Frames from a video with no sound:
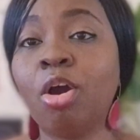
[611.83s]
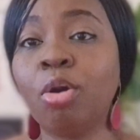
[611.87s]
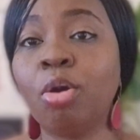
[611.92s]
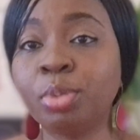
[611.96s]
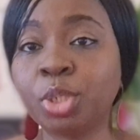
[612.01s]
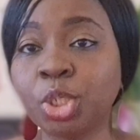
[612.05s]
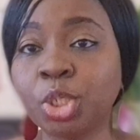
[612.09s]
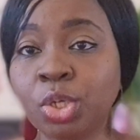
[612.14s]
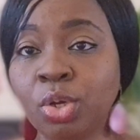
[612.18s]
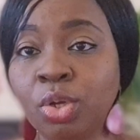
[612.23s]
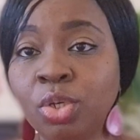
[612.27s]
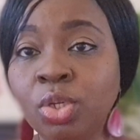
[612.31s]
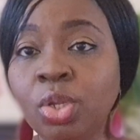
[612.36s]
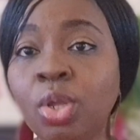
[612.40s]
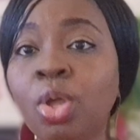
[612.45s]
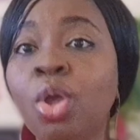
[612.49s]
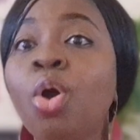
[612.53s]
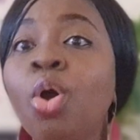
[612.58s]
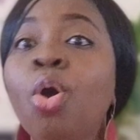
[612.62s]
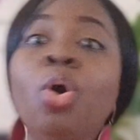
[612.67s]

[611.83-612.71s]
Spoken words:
option,